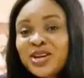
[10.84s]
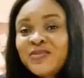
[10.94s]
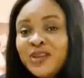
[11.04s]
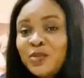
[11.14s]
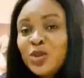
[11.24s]

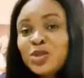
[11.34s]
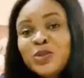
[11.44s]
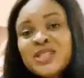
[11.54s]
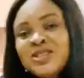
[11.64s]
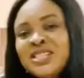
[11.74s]
Oriflame
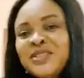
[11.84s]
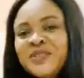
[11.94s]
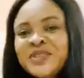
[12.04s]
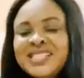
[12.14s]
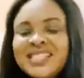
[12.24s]
October
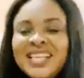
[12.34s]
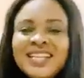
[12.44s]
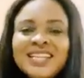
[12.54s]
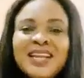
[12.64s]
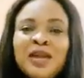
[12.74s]

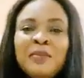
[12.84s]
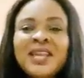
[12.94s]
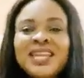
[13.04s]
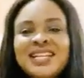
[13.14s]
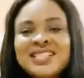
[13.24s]
2014,
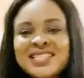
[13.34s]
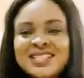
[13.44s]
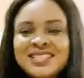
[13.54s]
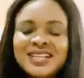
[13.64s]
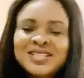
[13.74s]
making it
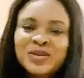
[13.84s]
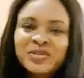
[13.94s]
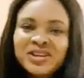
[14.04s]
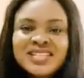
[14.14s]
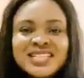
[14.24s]
6 years
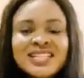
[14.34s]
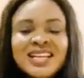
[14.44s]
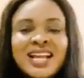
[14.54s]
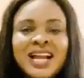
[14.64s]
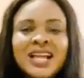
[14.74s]
already,
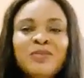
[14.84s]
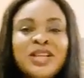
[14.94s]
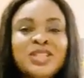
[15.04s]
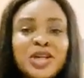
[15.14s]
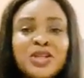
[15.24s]
and
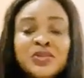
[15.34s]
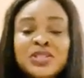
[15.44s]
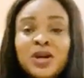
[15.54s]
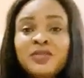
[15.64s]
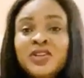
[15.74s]
my journey
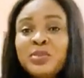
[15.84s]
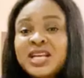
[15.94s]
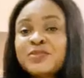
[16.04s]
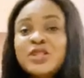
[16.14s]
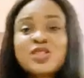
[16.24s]
with Oriflame
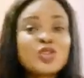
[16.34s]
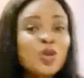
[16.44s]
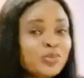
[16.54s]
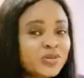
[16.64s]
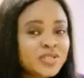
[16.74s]
has been
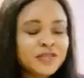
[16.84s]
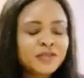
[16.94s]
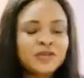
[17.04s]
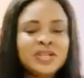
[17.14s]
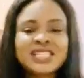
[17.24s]
so
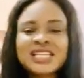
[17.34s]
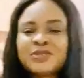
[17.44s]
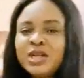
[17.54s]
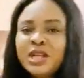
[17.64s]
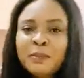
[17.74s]
beautiful, it has
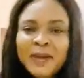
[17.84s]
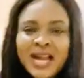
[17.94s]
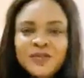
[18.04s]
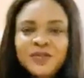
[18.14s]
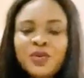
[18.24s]
been
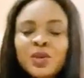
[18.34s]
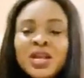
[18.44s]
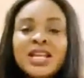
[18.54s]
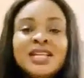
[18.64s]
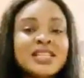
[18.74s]
impactful,
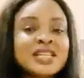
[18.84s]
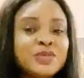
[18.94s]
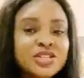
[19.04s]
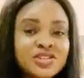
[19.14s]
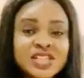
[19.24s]
it has
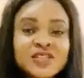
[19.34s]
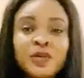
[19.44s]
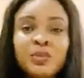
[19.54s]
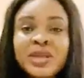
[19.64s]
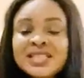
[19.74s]
been
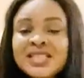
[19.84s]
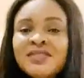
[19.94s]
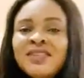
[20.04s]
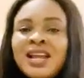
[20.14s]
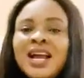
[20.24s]

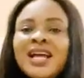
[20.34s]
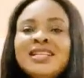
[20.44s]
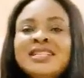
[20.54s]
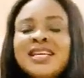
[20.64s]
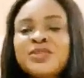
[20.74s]
transformative,
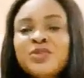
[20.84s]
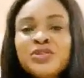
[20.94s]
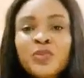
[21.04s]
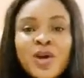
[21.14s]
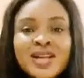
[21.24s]
and it has been
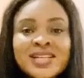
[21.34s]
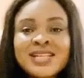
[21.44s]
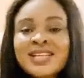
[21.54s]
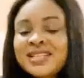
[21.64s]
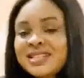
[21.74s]

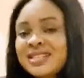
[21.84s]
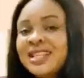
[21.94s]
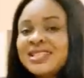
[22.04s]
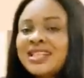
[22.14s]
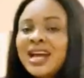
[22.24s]
rewarding in the
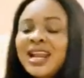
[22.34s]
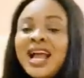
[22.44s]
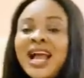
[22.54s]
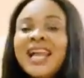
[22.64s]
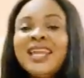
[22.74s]
sense that
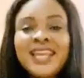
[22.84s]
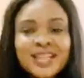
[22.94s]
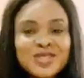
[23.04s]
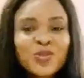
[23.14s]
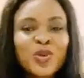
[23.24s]
I
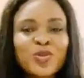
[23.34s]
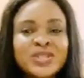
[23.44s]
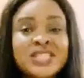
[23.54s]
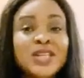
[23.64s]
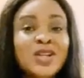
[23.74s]
get to
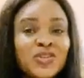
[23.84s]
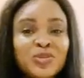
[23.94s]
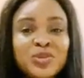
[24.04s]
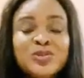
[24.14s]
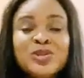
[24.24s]
work with a lot
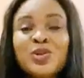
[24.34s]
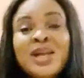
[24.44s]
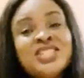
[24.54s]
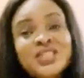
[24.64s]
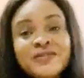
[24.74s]
of people to
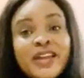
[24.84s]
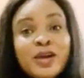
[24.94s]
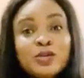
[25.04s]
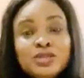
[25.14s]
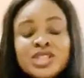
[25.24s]
achieve their
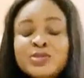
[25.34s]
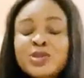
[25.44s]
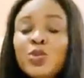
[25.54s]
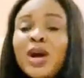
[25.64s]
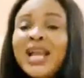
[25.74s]
own
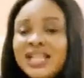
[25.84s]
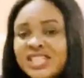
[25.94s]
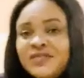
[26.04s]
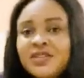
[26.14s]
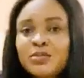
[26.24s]
dreams while
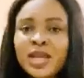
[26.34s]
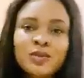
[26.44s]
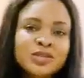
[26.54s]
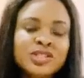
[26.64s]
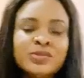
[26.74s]
achieving my
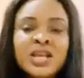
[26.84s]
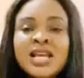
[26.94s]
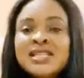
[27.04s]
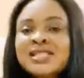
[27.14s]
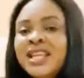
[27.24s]
own dream.
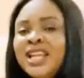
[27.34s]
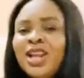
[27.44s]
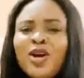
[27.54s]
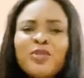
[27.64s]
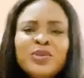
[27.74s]
Seeing
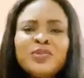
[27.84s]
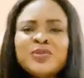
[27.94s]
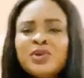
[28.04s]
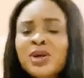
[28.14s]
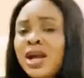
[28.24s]
a lot of
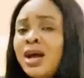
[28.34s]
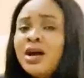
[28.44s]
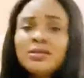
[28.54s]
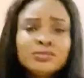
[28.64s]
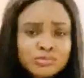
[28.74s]
people
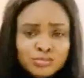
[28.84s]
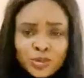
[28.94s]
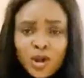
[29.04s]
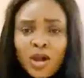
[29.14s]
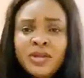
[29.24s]

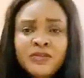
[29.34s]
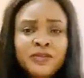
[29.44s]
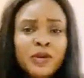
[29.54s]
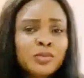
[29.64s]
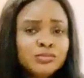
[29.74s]
coming
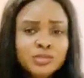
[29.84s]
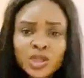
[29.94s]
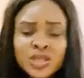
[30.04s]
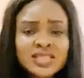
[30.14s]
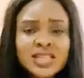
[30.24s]
from
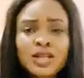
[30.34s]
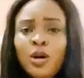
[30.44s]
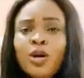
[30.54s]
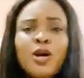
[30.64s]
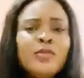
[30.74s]

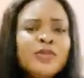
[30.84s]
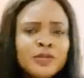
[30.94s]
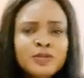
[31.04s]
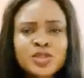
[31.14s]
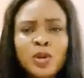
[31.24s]
nothing or coming
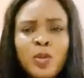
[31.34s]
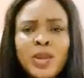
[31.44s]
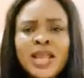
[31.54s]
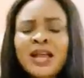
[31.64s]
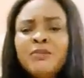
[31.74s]
from
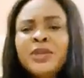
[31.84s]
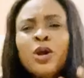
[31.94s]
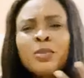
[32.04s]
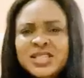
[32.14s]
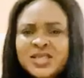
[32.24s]
somewhere and
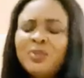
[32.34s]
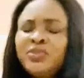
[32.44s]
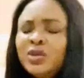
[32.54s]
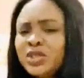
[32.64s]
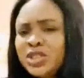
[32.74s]
becoming
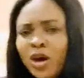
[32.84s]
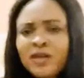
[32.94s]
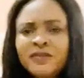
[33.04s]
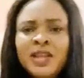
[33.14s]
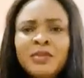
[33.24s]
something with
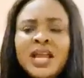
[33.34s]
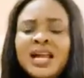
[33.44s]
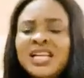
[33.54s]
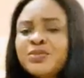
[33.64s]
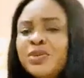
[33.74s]
Oriflame
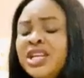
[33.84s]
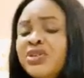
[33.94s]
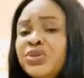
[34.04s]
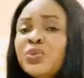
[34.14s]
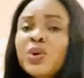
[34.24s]
has been
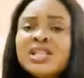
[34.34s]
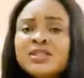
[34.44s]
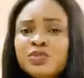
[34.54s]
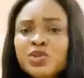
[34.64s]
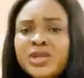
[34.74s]
a
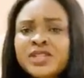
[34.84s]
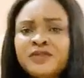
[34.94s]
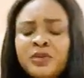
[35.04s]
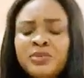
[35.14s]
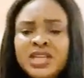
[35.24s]
rewarding moment
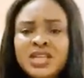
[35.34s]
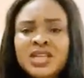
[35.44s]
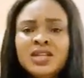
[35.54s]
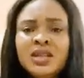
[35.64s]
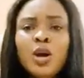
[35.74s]
for me
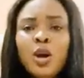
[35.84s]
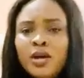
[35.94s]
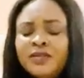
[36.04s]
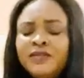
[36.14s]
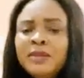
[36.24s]
in
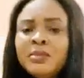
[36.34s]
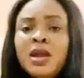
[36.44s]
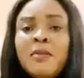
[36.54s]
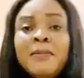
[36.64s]
Oriflame.